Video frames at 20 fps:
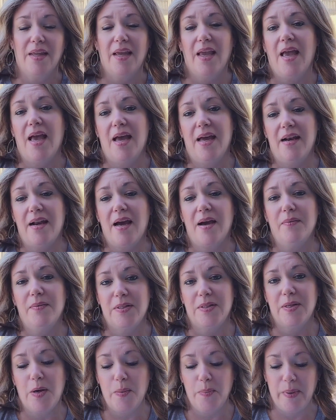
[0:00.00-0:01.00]
and I was
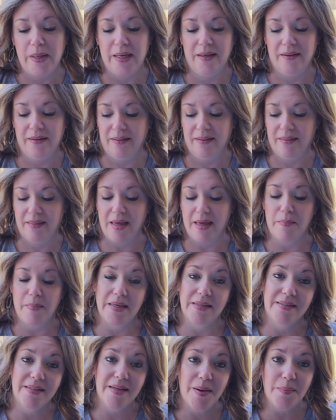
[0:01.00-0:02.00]
hoping that my
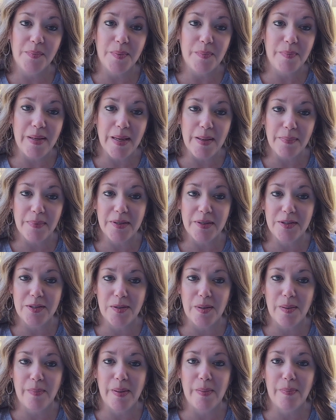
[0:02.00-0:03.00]
son would be able to
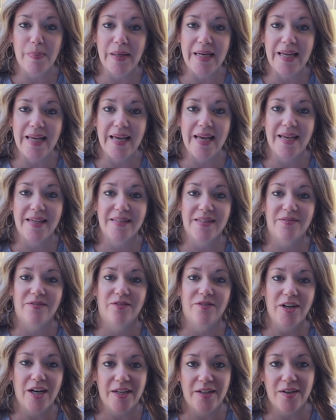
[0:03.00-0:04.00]
join me, but he has a
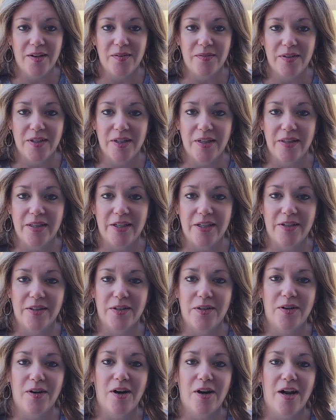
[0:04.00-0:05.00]
friend over and they're in the
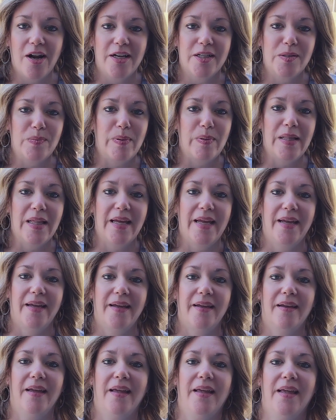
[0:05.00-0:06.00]
garage
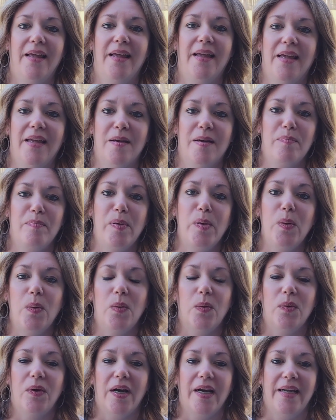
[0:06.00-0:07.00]
playing
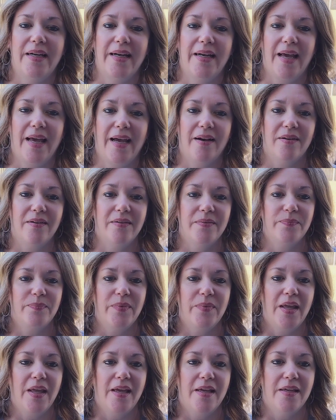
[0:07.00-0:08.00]
pool right now.
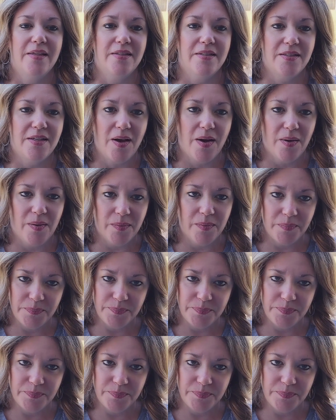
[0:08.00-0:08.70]
So